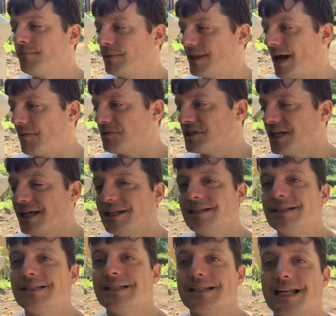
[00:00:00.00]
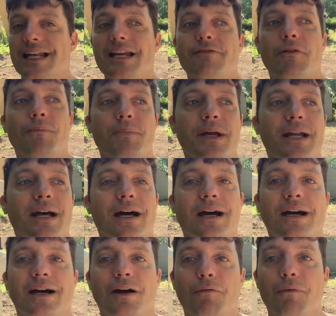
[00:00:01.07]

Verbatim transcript: But that was it. There'd even been a,